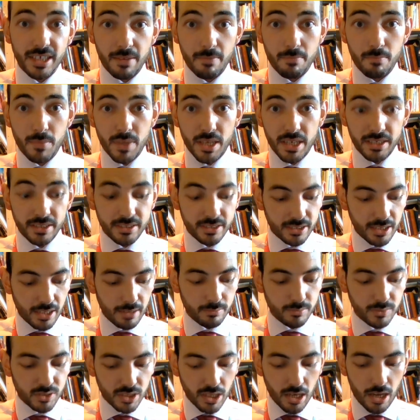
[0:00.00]
Give me
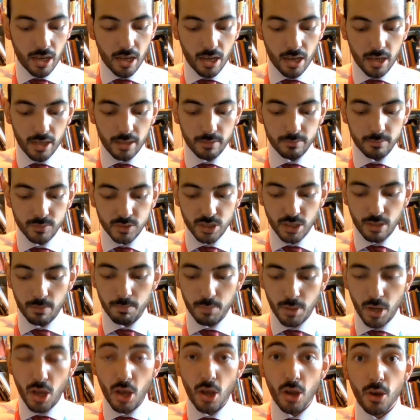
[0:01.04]
some time to
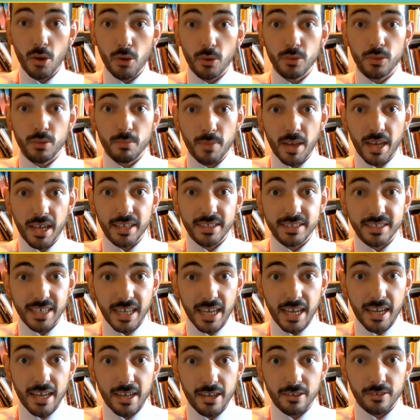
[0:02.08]
blow the man
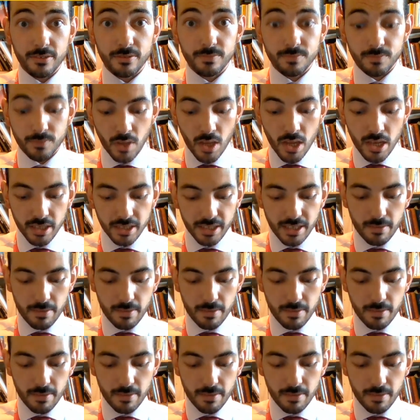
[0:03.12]
down.